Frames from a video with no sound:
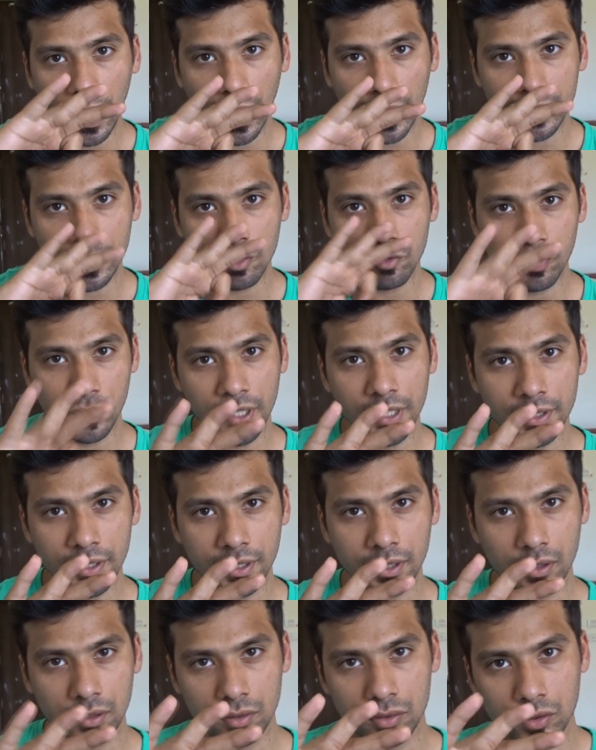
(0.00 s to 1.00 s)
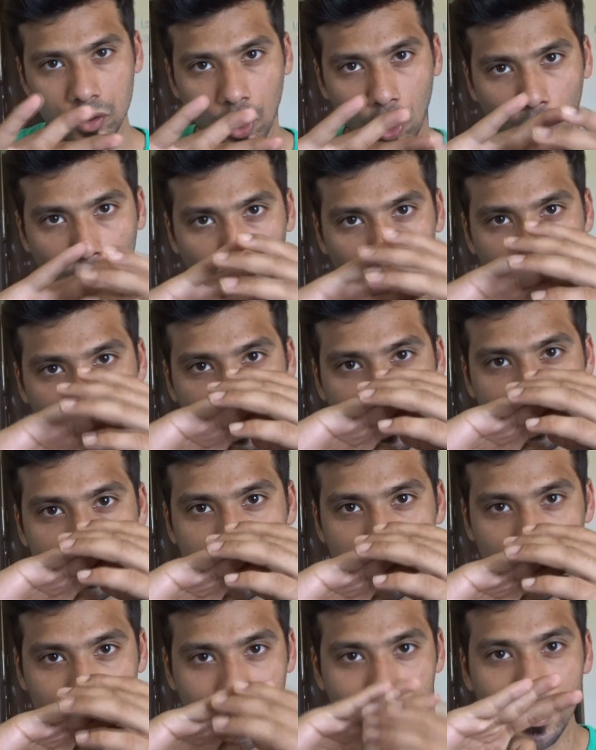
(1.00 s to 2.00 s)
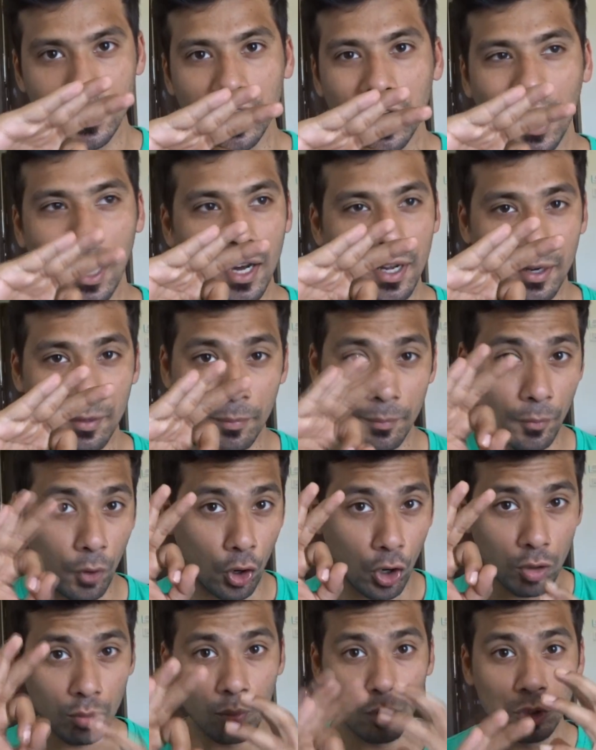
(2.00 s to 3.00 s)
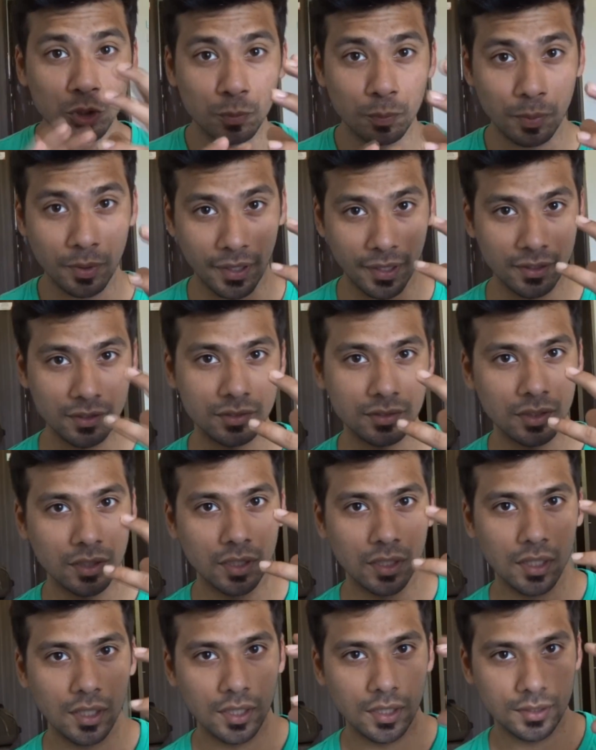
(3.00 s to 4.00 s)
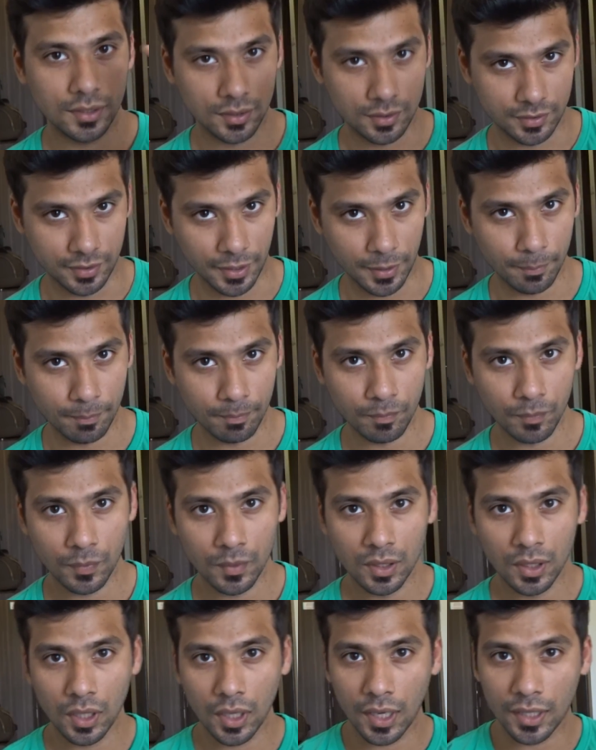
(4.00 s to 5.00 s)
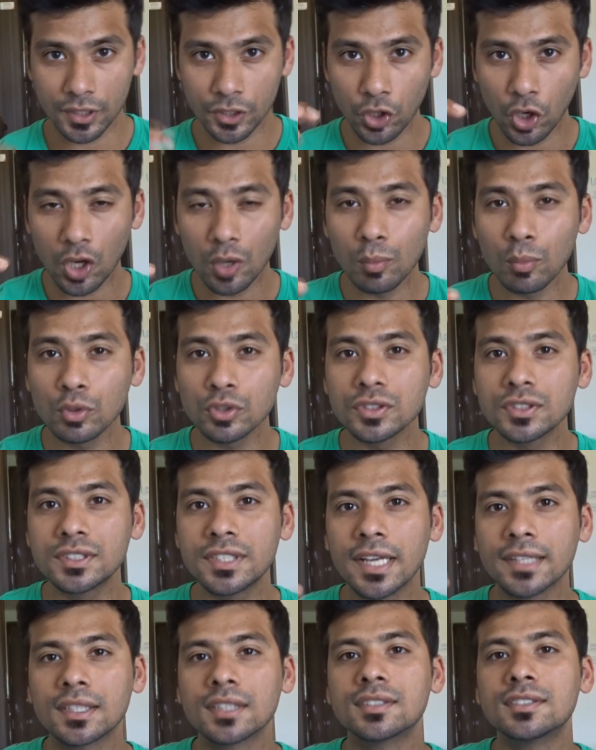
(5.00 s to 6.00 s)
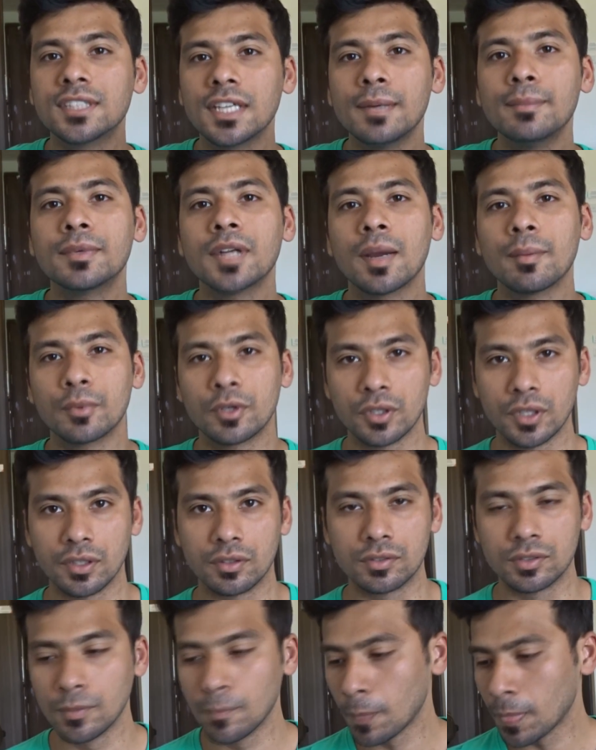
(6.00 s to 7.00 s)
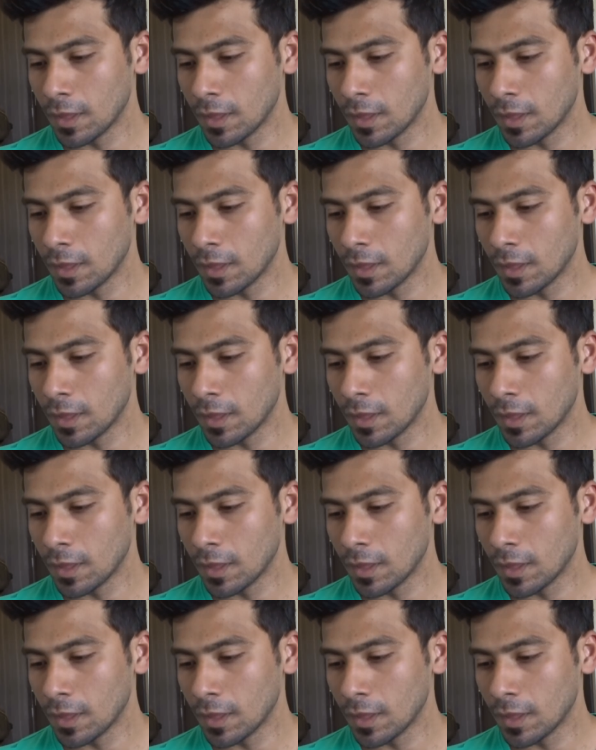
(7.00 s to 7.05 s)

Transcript: And the funny thing is, all these three are almost priced the same, and they almost take the same time to reach.